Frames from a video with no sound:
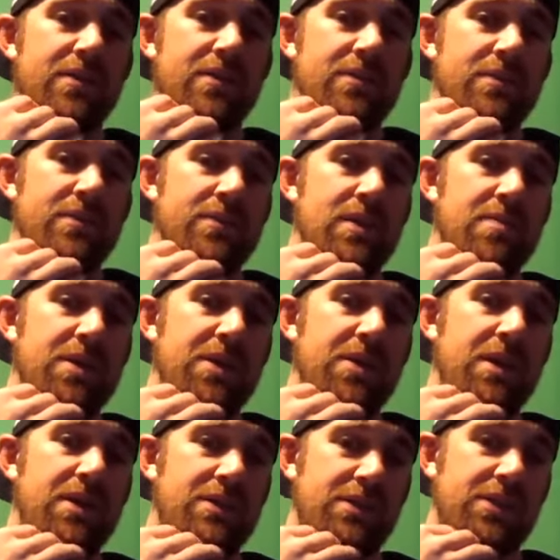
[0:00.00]
I mean, you
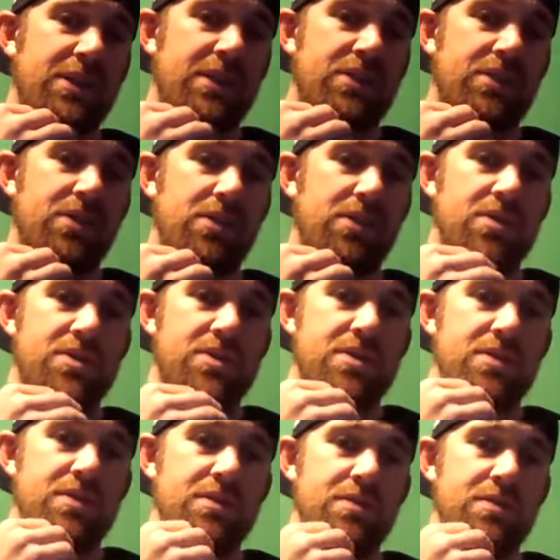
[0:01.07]
got the Sixers.
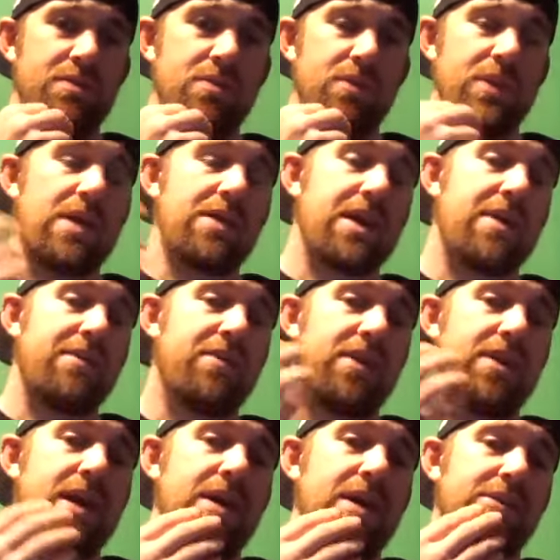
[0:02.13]
Well, now you have the
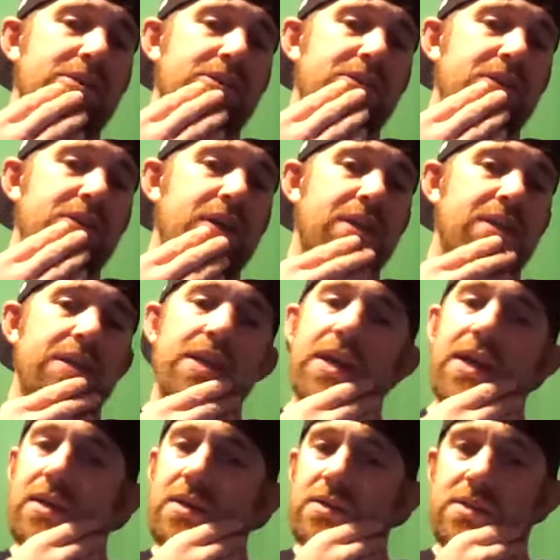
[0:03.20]
Nets. You got the
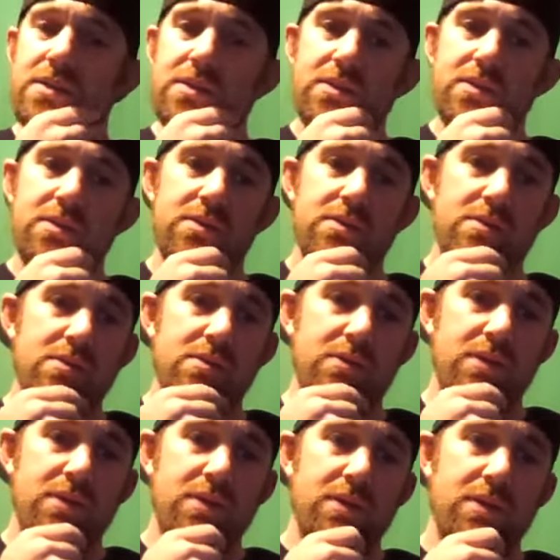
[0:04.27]
Knicks.
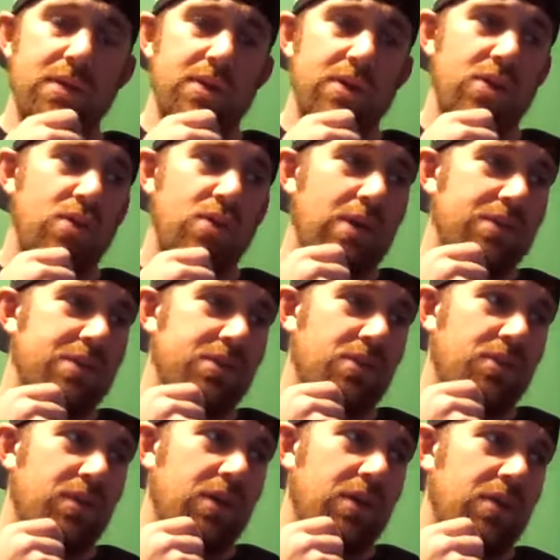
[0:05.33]
Who else is
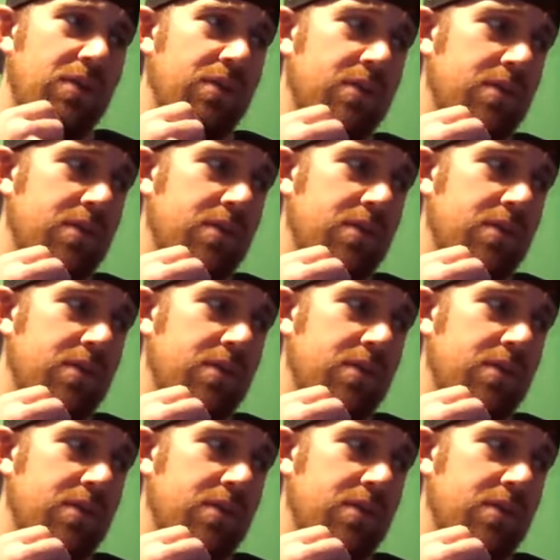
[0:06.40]
over there?